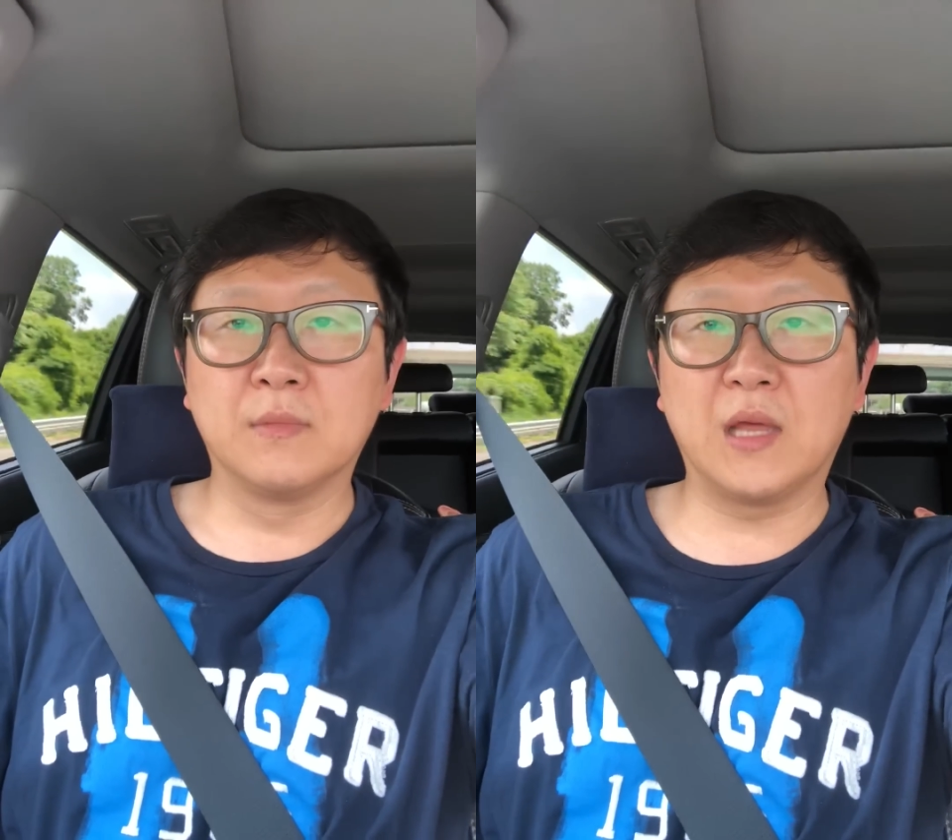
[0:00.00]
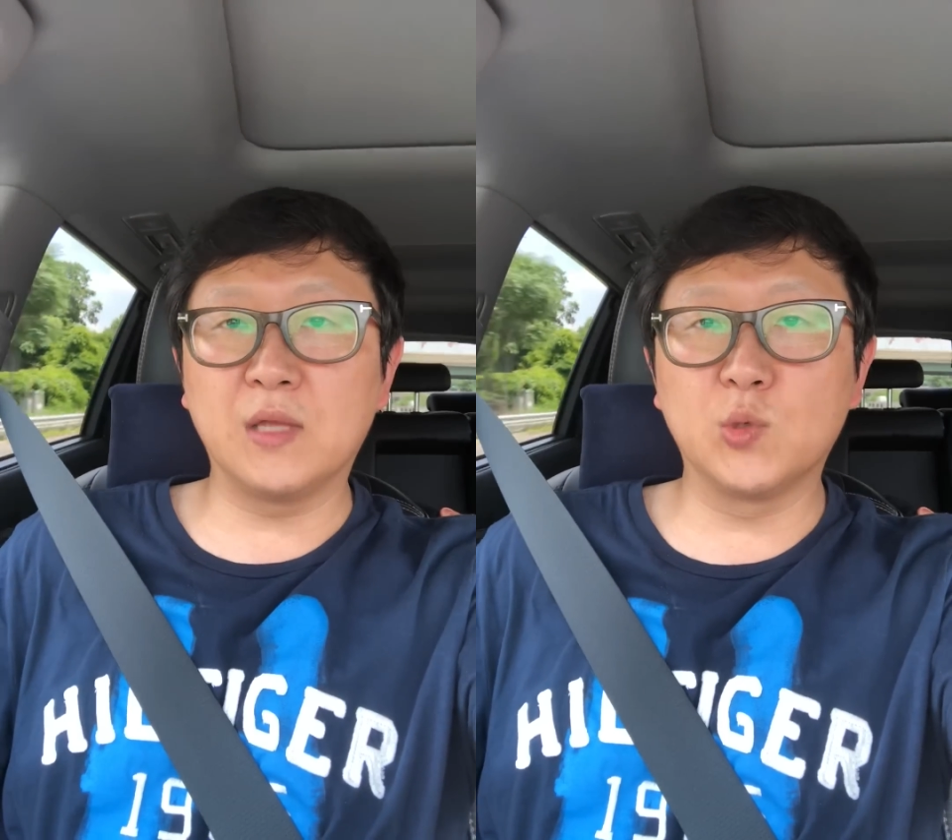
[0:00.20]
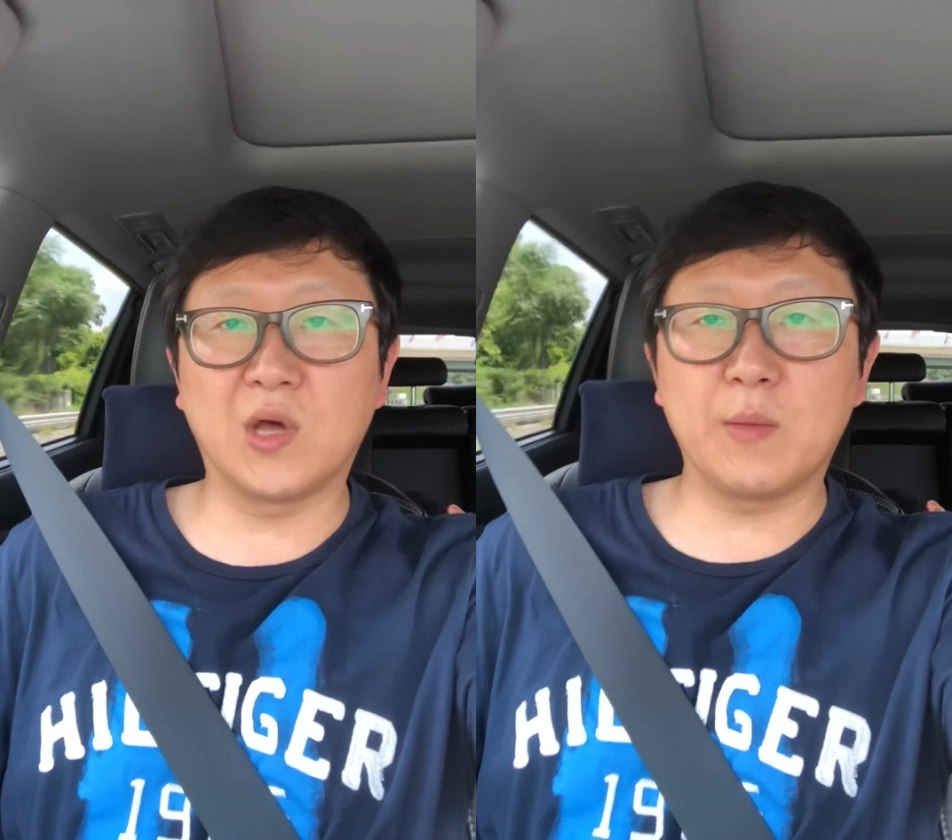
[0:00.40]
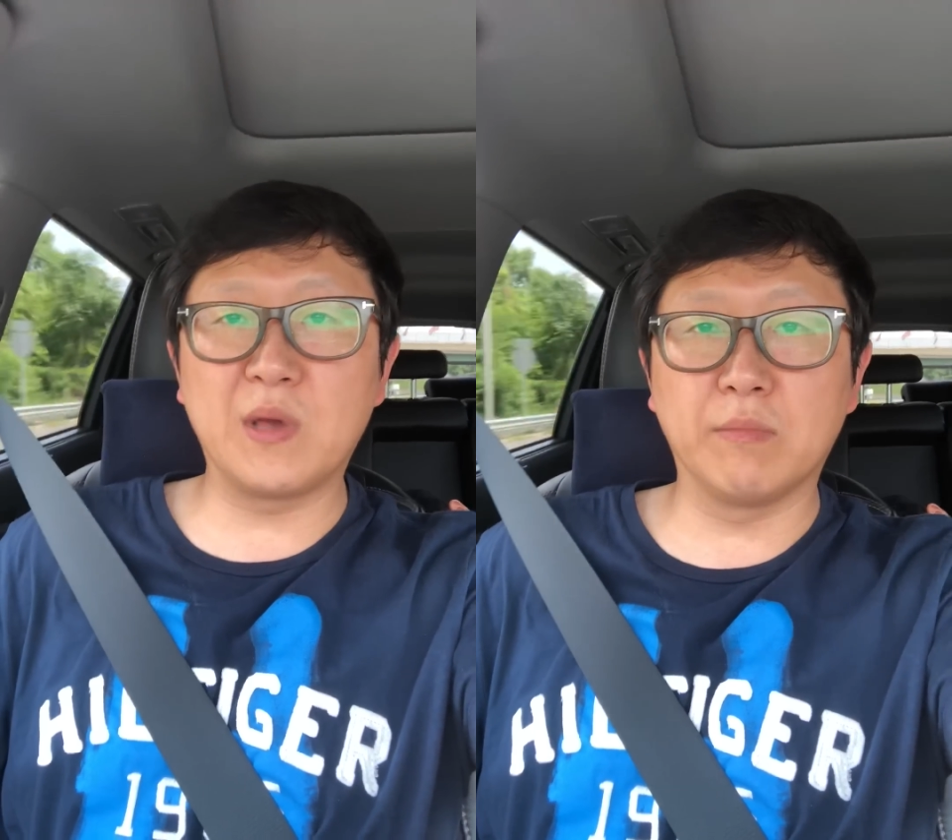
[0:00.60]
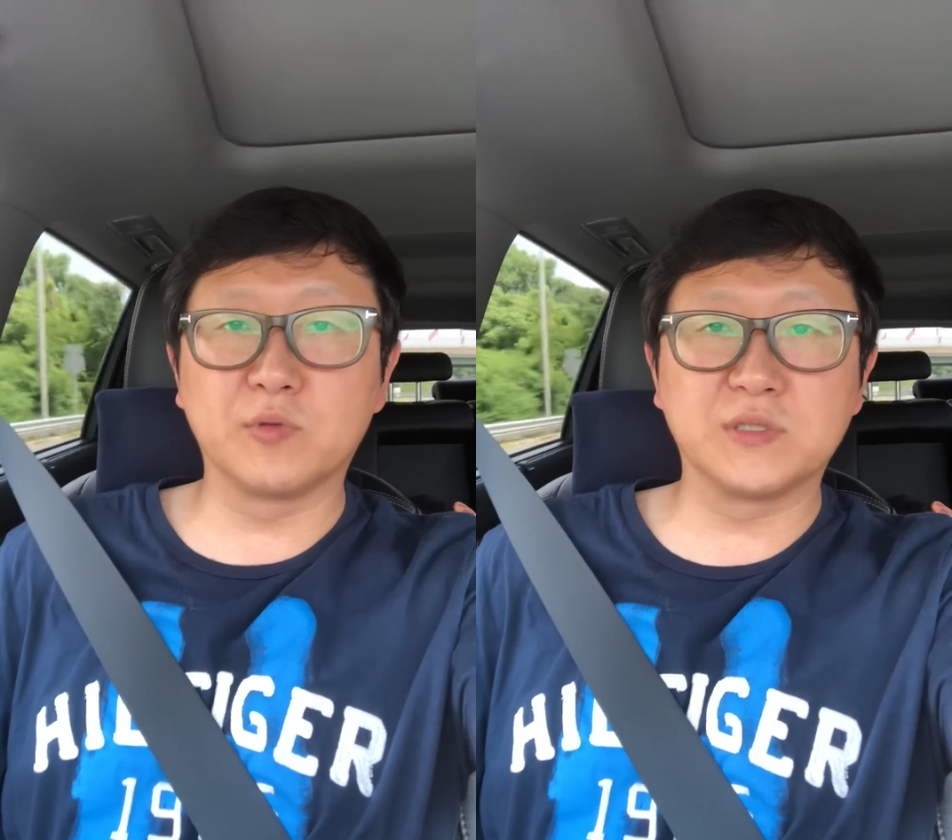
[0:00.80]
then you're gonna be
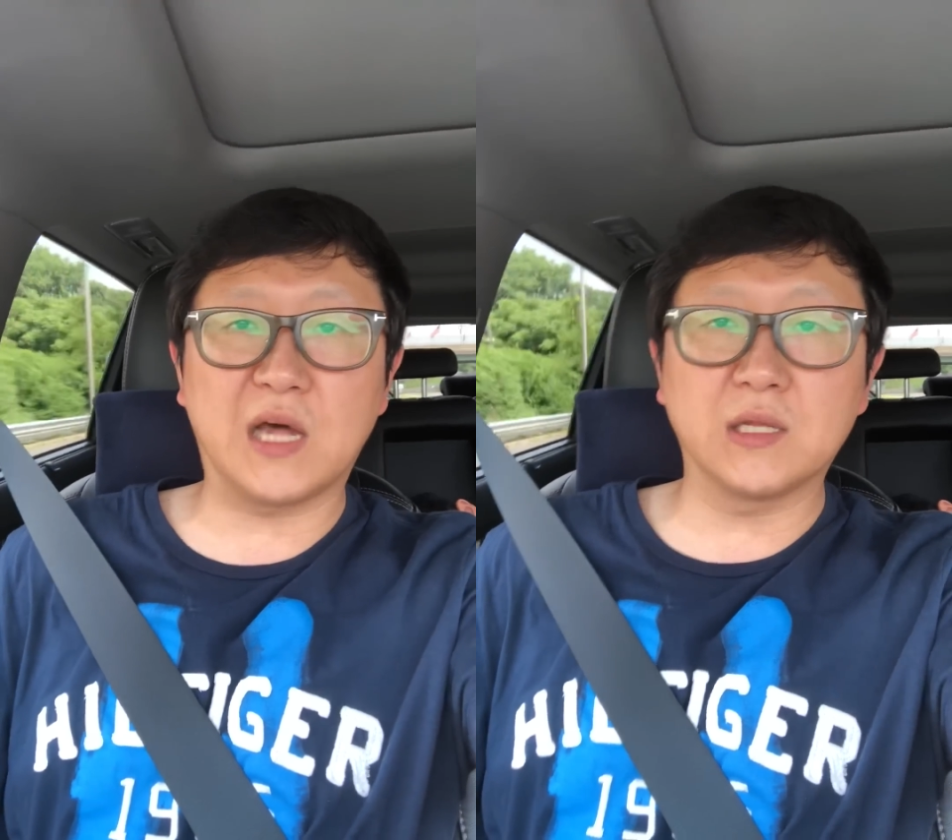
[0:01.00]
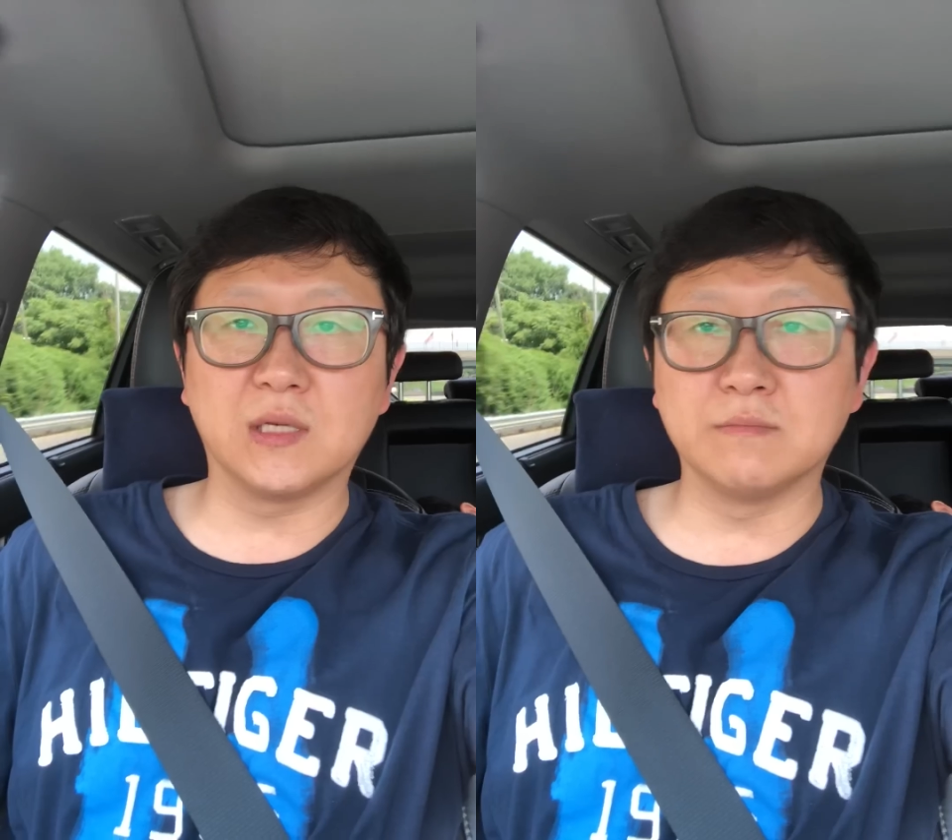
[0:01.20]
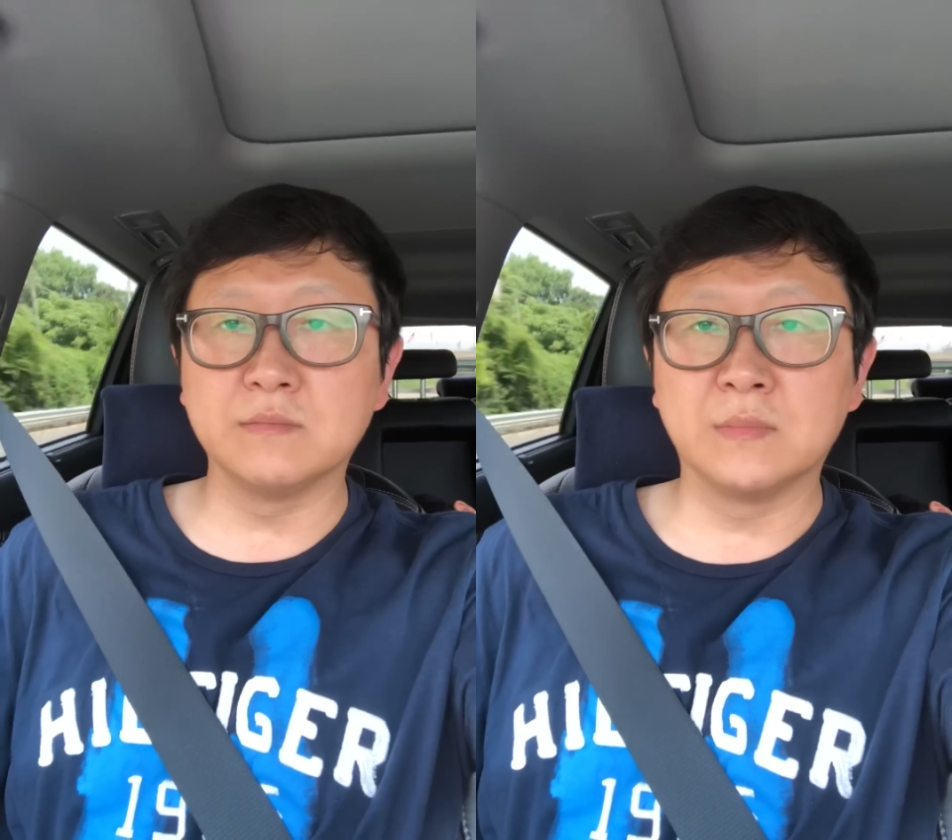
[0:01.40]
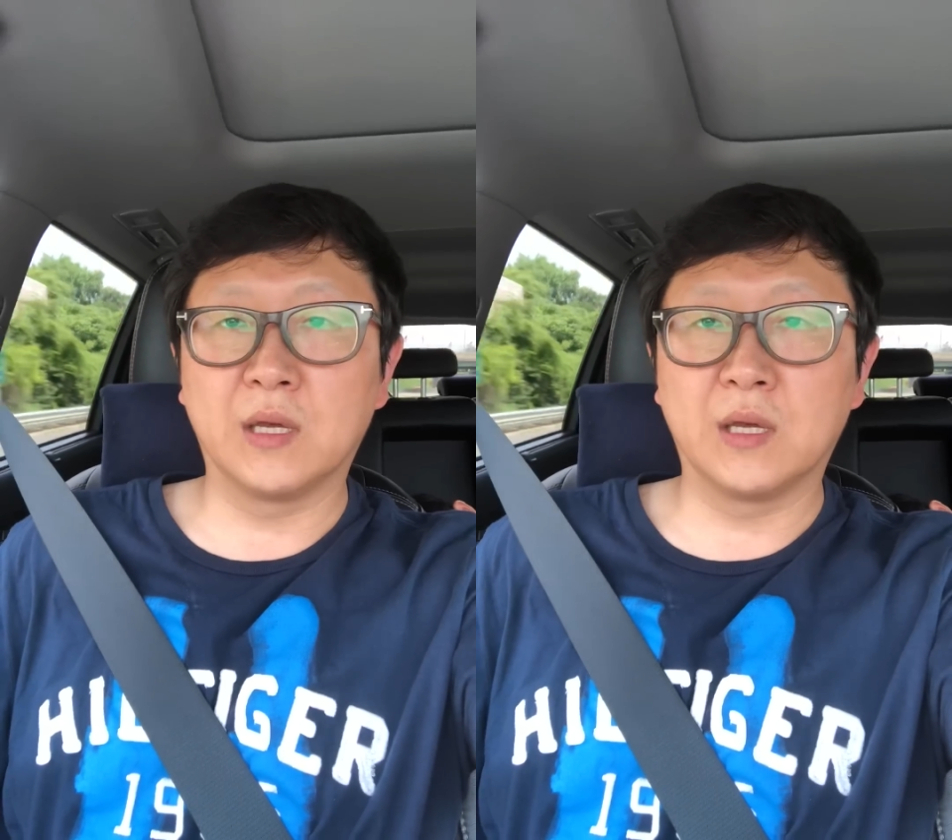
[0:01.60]
able to sell them